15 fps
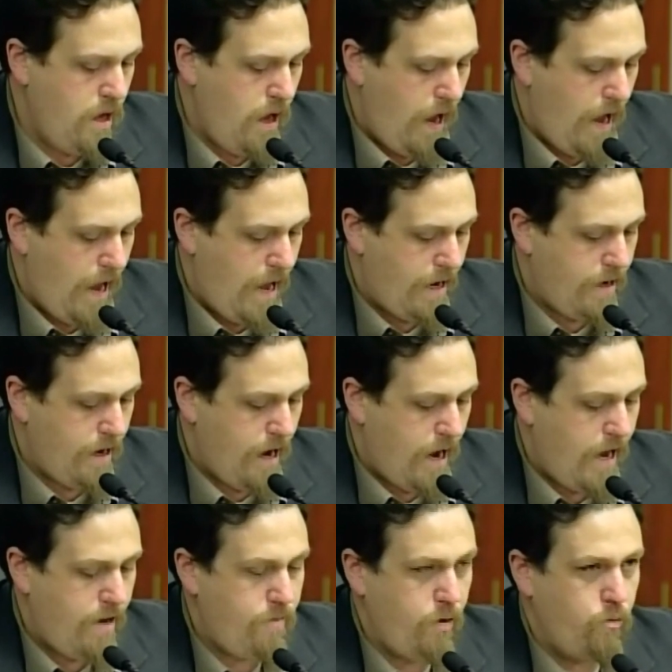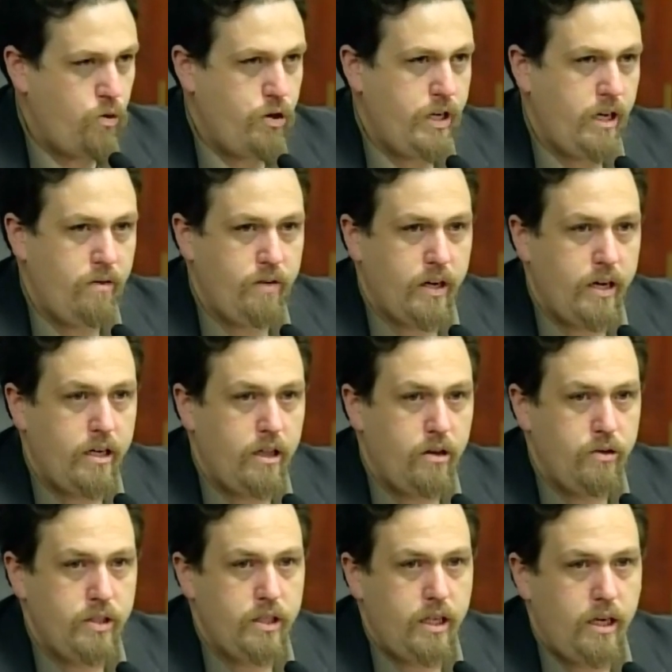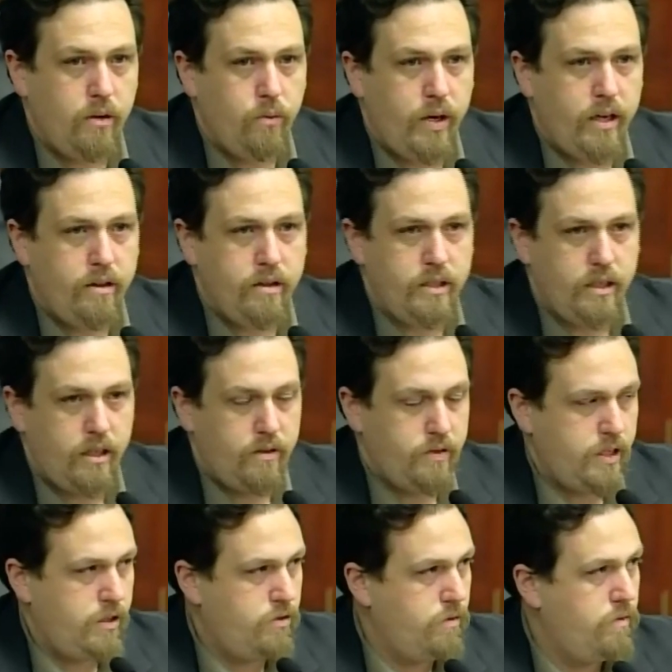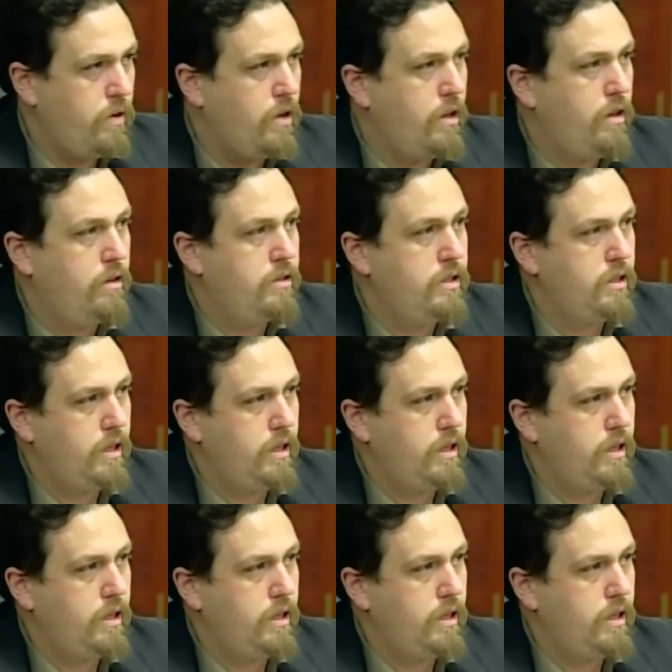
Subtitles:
And I have been working very closely with the City of Central Falls